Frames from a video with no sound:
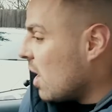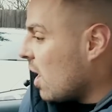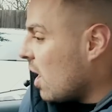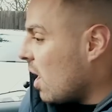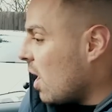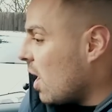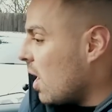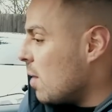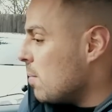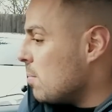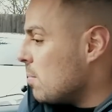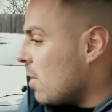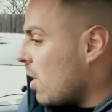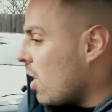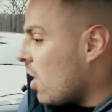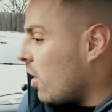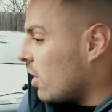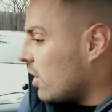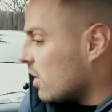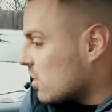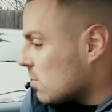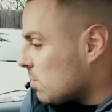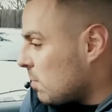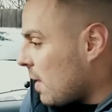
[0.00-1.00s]

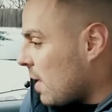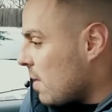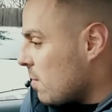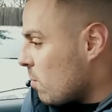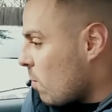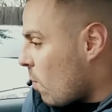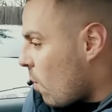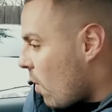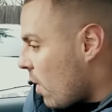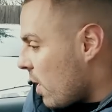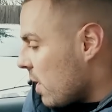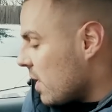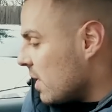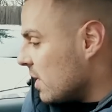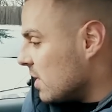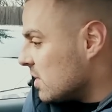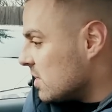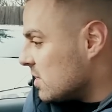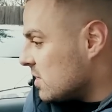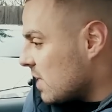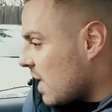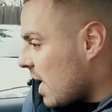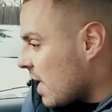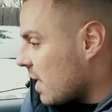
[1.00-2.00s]
I'll explain why in a
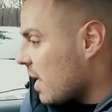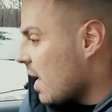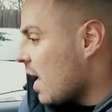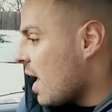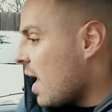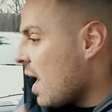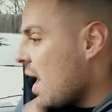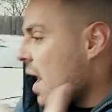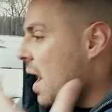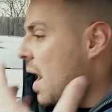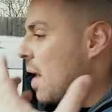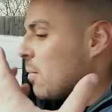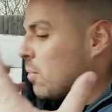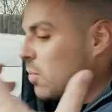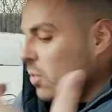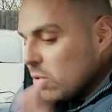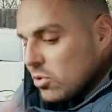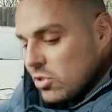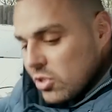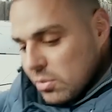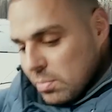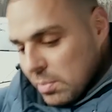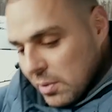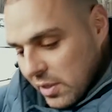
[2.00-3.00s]
sec, and we'll
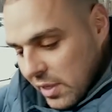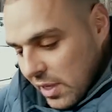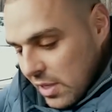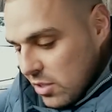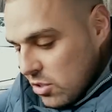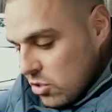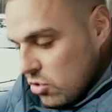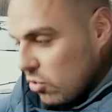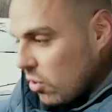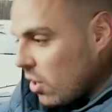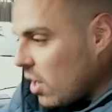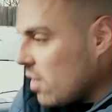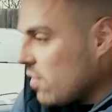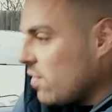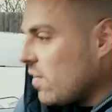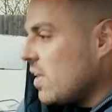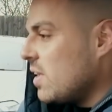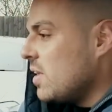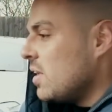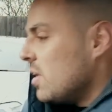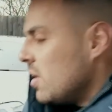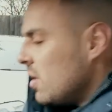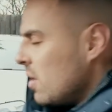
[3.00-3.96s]
just begin driving,